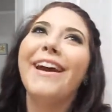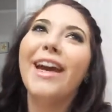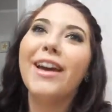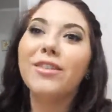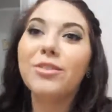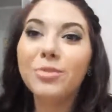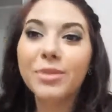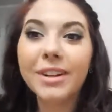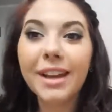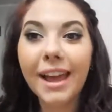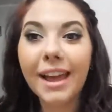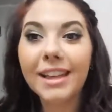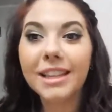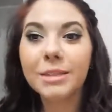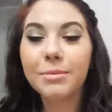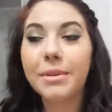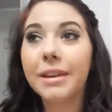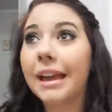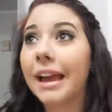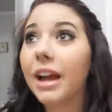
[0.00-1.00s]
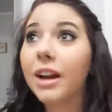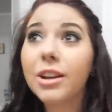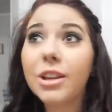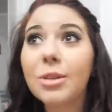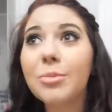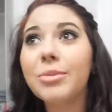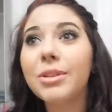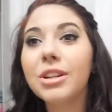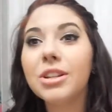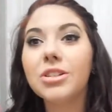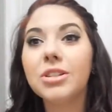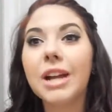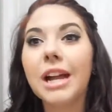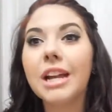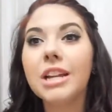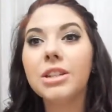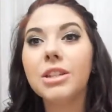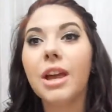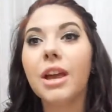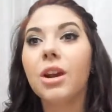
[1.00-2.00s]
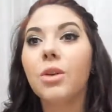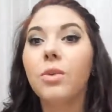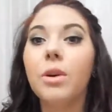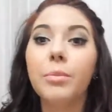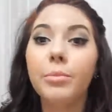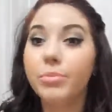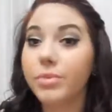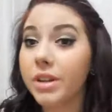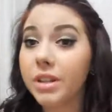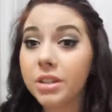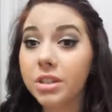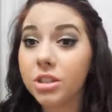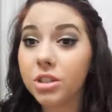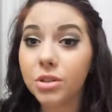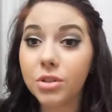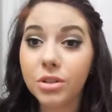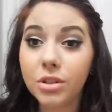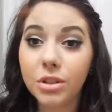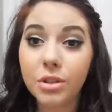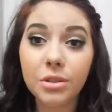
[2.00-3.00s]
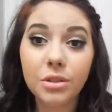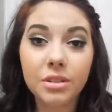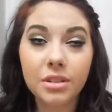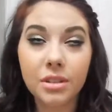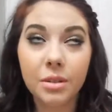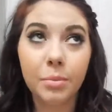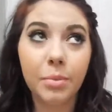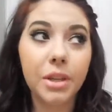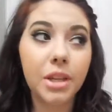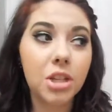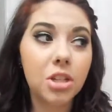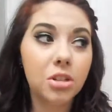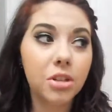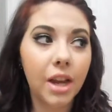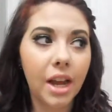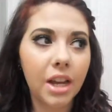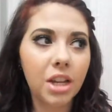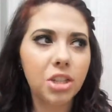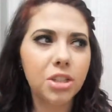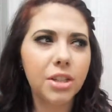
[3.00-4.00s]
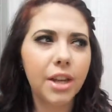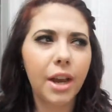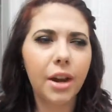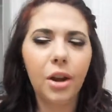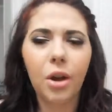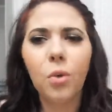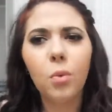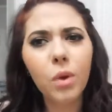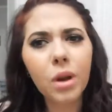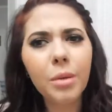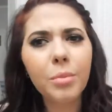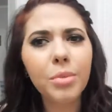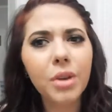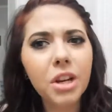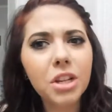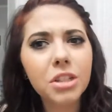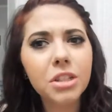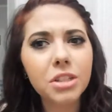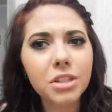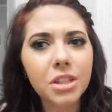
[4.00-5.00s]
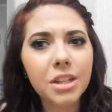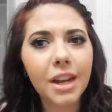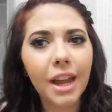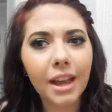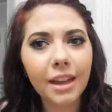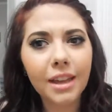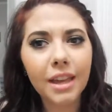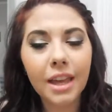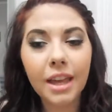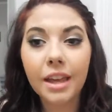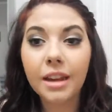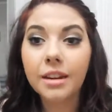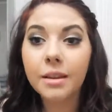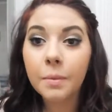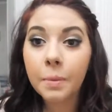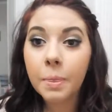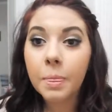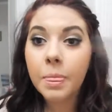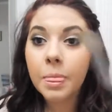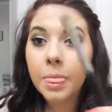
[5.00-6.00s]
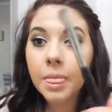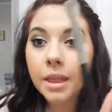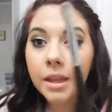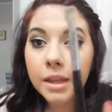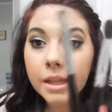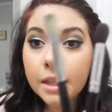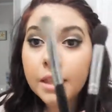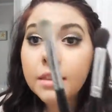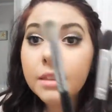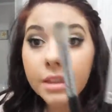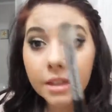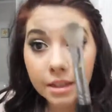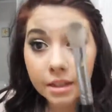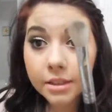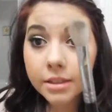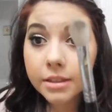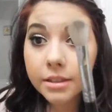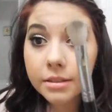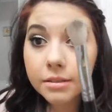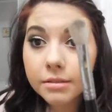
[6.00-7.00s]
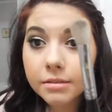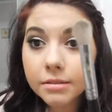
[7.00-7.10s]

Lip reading: Everyone asks me, how do you blend your eyeshadow? What brushes do you use to blend your eyeshadow? What brushes should I get? These.